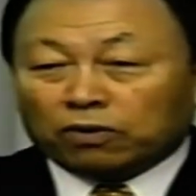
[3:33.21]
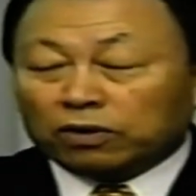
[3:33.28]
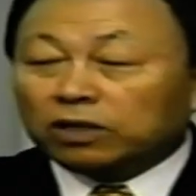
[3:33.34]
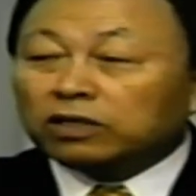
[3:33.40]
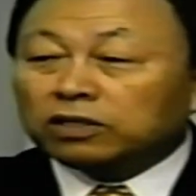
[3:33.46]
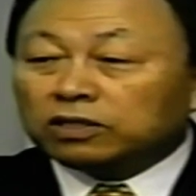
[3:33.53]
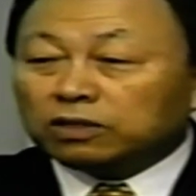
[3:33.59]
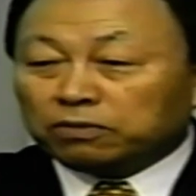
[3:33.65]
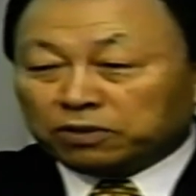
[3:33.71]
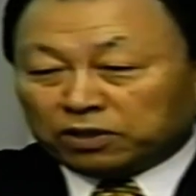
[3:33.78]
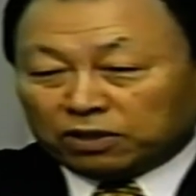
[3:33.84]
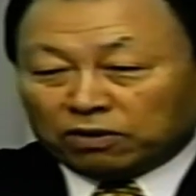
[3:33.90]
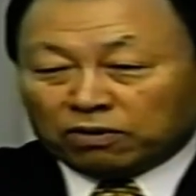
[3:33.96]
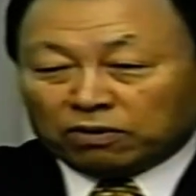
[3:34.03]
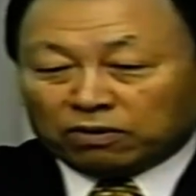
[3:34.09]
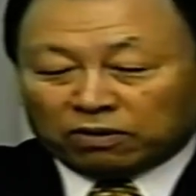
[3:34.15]
And
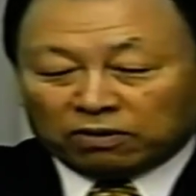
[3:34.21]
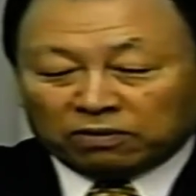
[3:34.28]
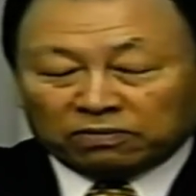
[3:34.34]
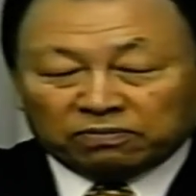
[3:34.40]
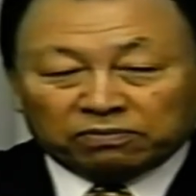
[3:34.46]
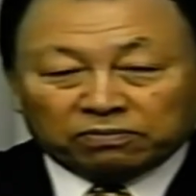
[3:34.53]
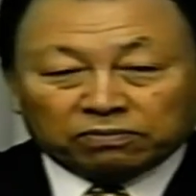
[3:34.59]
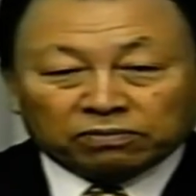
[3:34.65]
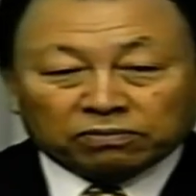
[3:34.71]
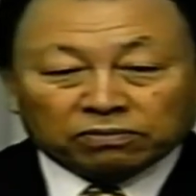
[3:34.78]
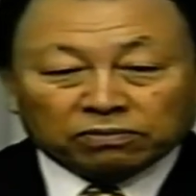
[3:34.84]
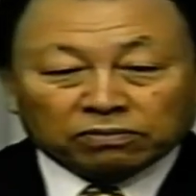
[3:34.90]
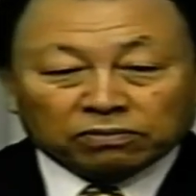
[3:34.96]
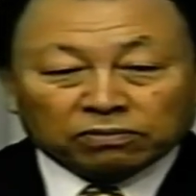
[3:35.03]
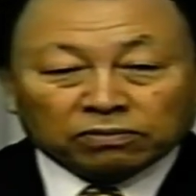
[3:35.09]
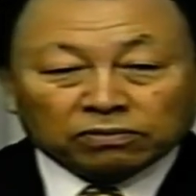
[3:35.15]
they have
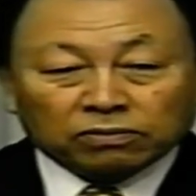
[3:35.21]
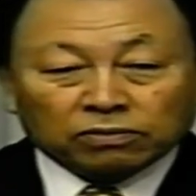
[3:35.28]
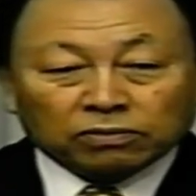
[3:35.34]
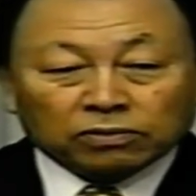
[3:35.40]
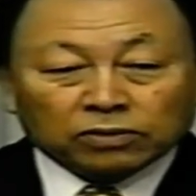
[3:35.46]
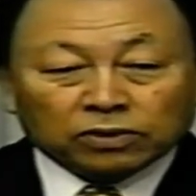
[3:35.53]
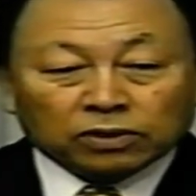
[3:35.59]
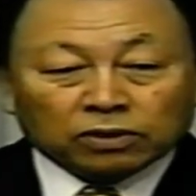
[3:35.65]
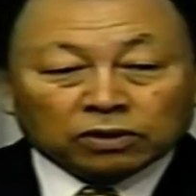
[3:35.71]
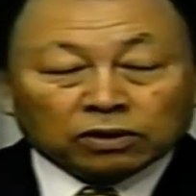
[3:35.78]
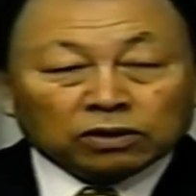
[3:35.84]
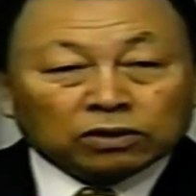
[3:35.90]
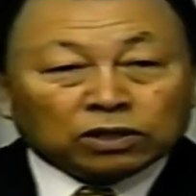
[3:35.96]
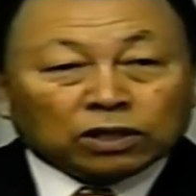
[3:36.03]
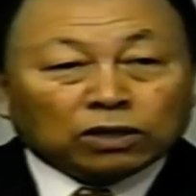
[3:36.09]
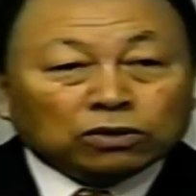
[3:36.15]
signs saying,
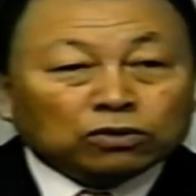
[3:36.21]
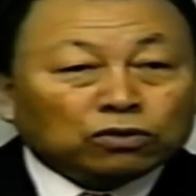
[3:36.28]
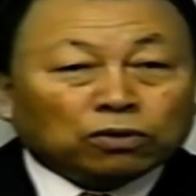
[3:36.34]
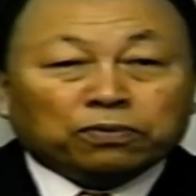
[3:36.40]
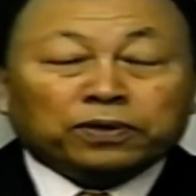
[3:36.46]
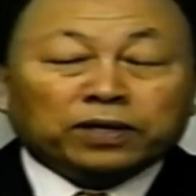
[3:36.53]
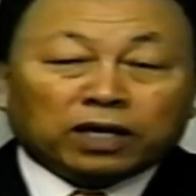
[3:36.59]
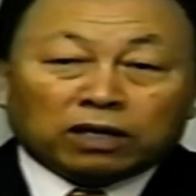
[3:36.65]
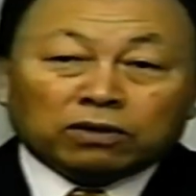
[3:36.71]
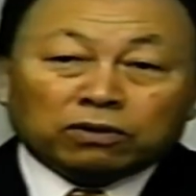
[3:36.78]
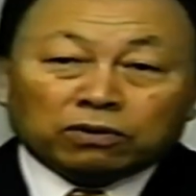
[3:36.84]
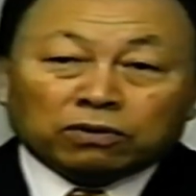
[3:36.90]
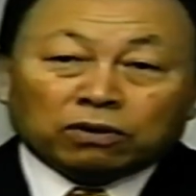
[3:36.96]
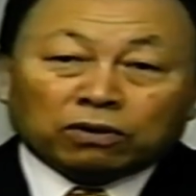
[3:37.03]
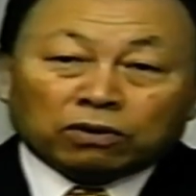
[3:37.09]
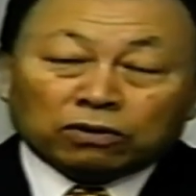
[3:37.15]
please leave a donation.
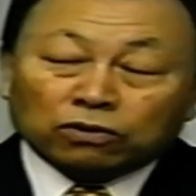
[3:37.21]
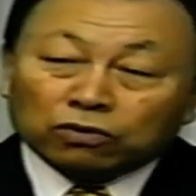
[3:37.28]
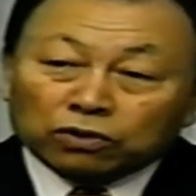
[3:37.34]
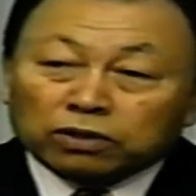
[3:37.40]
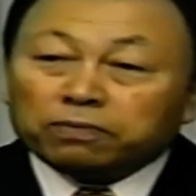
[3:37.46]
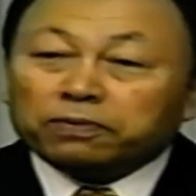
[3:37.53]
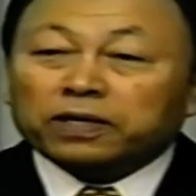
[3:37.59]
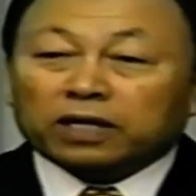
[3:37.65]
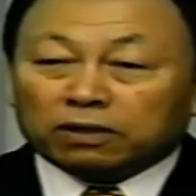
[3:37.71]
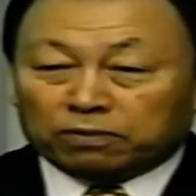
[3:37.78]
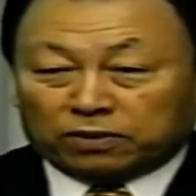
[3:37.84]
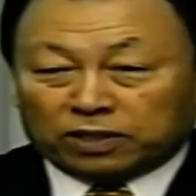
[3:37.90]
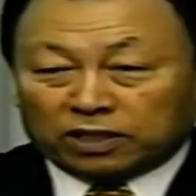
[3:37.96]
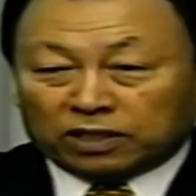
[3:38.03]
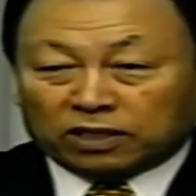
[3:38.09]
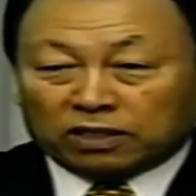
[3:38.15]

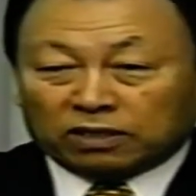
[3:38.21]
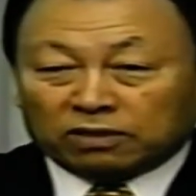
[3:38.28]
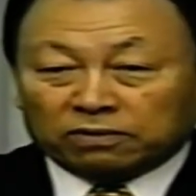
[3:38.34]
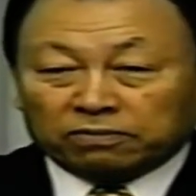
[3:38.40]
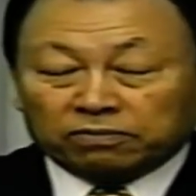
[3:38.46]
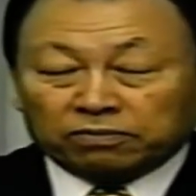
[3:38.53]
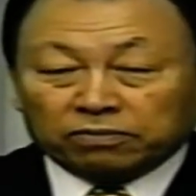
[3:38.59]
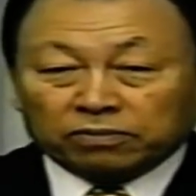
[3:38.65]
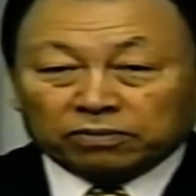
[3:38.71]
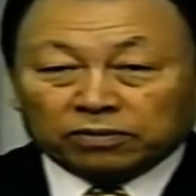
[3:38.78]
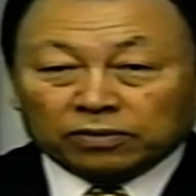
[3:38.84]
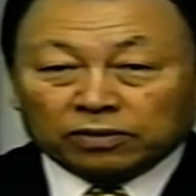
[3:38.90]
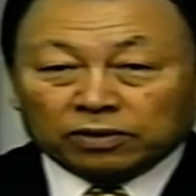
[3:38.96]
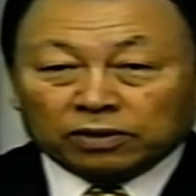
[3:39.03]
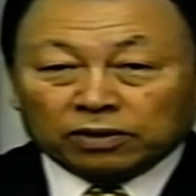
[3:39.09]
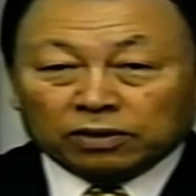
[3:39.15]
You know, they don't
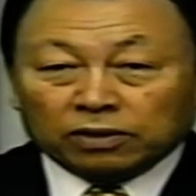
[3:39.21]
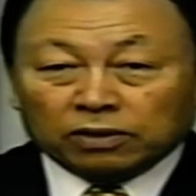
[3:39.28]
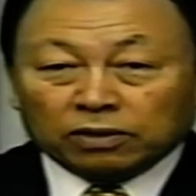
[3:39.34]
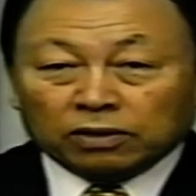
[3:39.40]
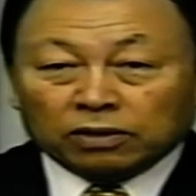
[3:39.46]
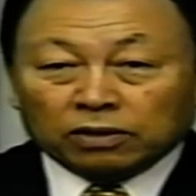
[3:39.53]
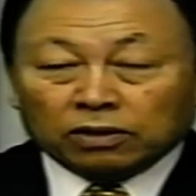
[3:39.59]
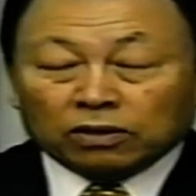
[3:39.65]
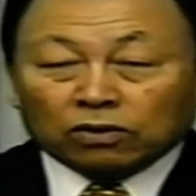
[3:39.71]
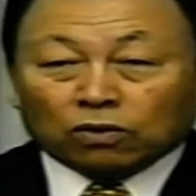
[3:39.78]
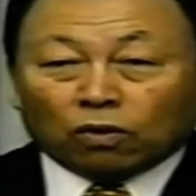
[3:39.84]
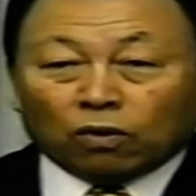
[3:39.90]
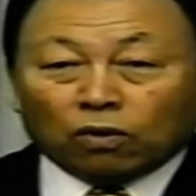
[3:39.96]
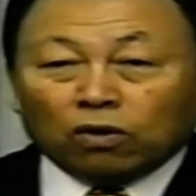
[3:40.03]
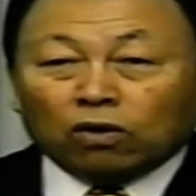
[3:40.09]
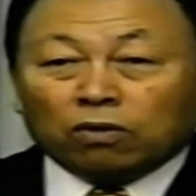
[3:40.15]
have money to
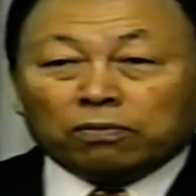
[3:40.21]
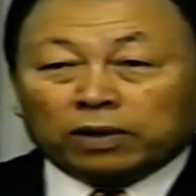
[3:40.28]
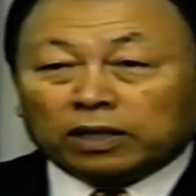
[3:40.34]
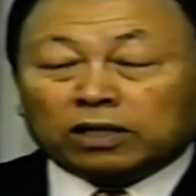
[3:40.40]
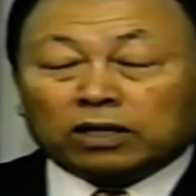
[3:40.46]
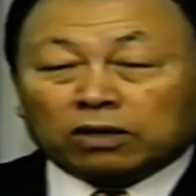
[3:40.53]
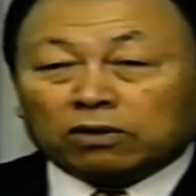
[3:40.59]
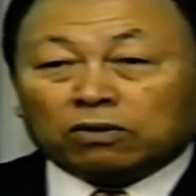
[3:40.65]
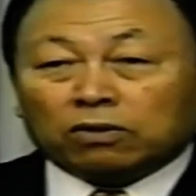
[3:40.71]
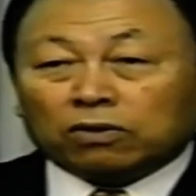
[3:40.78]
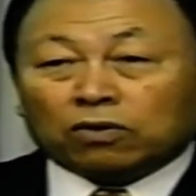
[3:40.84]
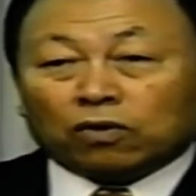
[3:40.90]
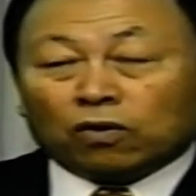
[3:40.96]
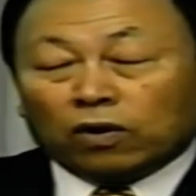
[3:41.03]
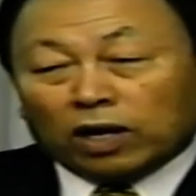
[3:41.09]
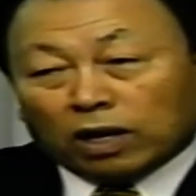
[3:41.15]
maintain, to
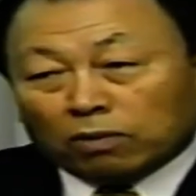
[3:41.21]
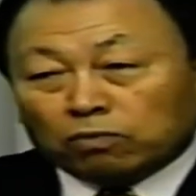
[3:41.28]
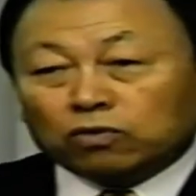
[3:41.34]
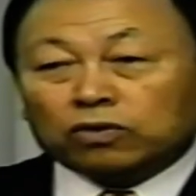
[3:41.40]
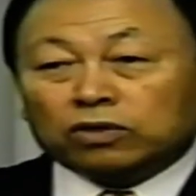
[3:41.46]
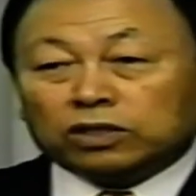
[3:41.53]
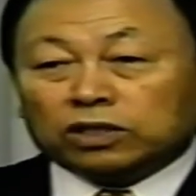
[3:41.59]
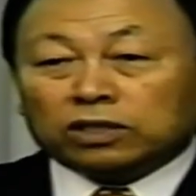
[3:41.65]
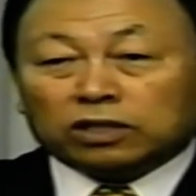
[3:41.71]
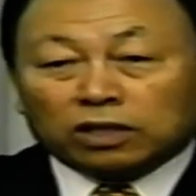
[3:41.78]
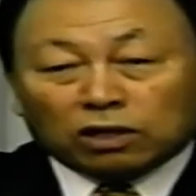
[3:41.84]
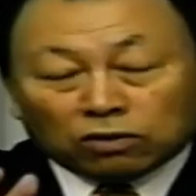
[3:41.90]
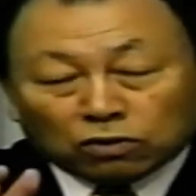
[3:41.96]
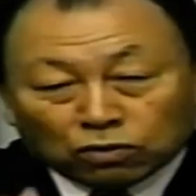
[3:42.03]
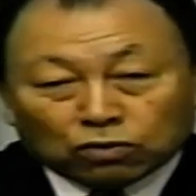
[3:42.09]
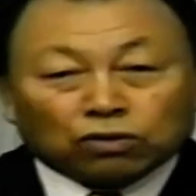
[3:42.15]
clean the church.
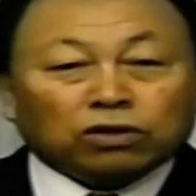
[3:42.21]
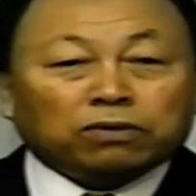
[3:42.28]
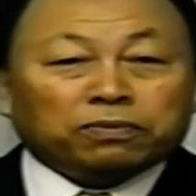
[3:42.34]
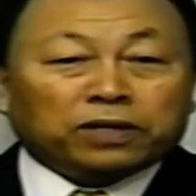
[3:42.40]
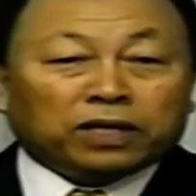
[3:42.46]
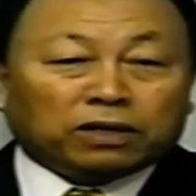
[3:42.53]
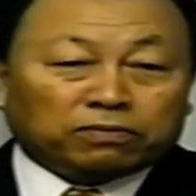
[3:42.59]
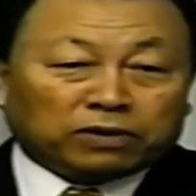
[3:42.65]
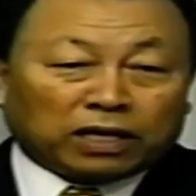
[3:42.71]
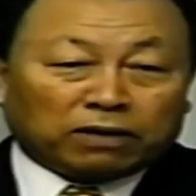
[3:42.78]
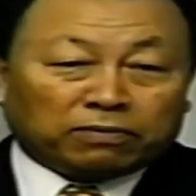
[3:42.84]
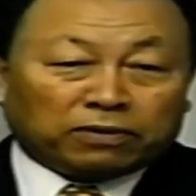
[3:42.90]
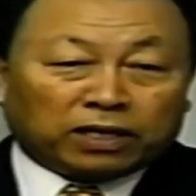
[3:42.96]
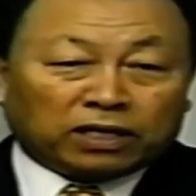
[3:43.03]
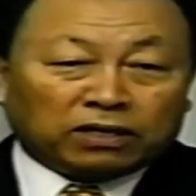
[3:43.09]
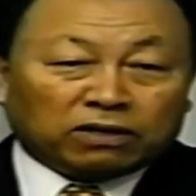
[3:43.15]

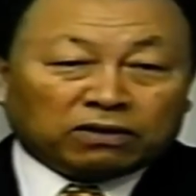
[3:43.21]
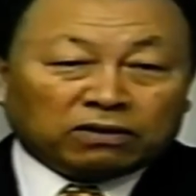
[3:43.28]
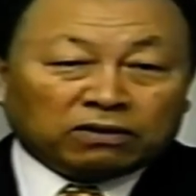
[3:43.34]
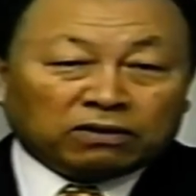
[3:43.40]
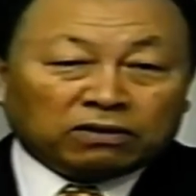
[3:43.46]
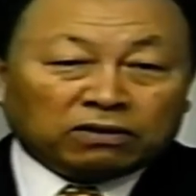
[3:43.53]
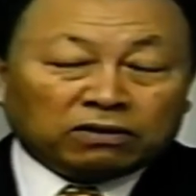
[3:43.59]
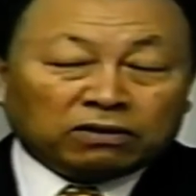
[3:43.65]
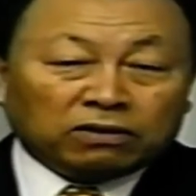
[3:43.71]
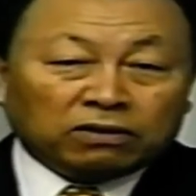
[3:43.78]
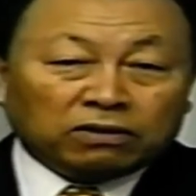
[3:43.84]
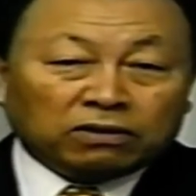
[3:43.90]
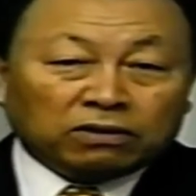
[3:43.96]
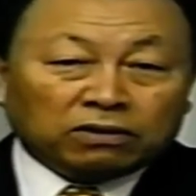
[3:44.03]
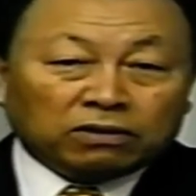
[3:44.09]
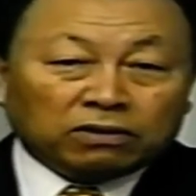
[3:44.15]
Even though
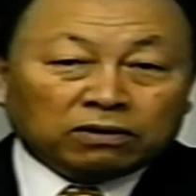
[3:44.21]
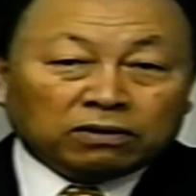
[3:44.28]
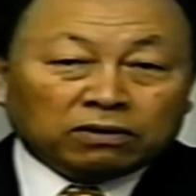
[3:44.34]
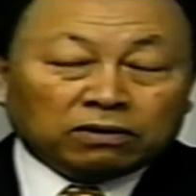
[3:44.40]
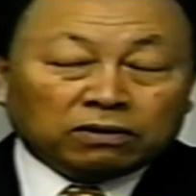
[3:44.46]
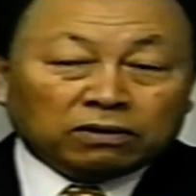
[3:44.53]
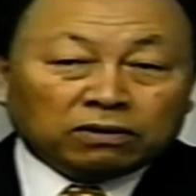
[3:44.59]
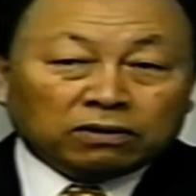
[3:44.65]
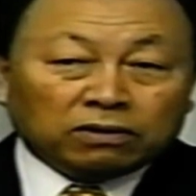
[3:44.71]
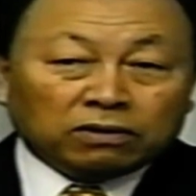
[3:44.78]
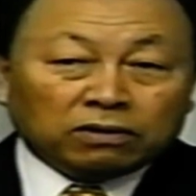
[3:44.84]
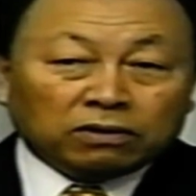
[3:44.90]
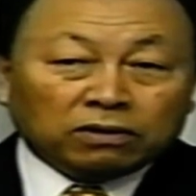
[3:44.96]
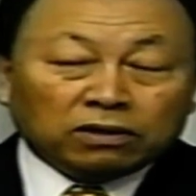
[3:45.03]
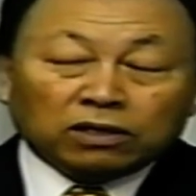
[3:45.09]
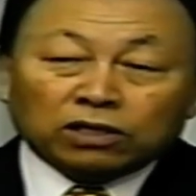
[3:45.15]
the church made of
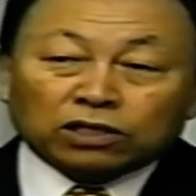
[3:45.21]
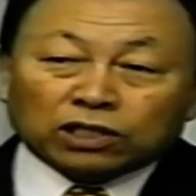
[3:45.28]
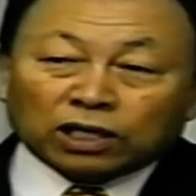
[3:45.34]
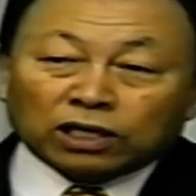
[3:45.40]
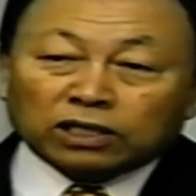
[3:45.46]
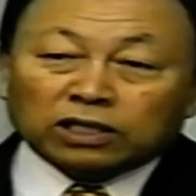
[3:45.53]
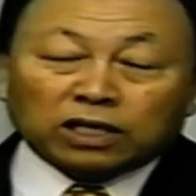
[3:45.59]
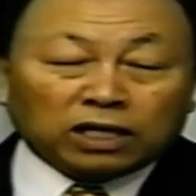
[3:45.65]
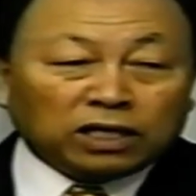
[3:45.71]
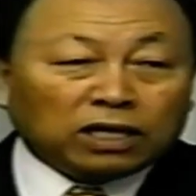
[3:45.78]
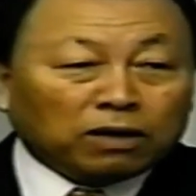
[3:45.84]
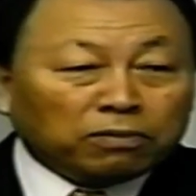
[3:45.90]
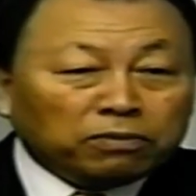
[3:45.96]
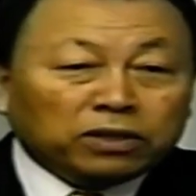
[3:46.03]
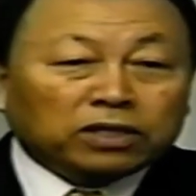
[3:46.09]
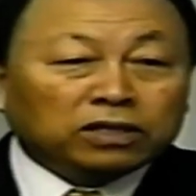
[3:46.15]
stone is crumbling,
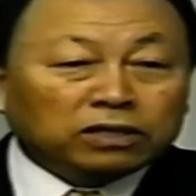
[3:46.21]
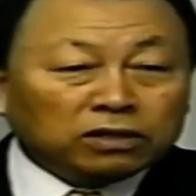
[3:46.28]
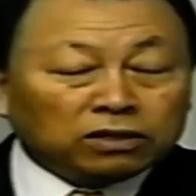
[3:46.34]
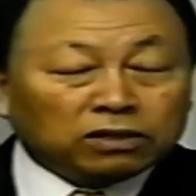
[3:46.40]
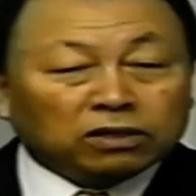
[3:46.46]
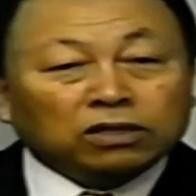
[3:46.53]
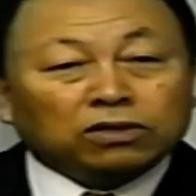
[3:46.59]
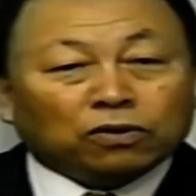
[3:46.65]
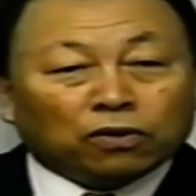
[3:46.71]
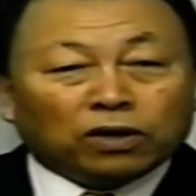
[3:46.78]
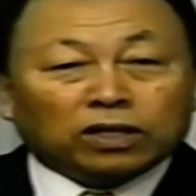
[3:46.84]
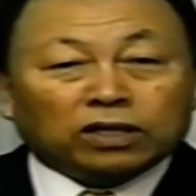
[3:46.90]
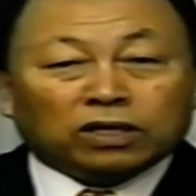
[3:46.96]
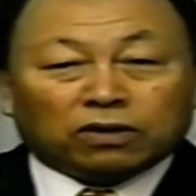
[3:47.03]
they can't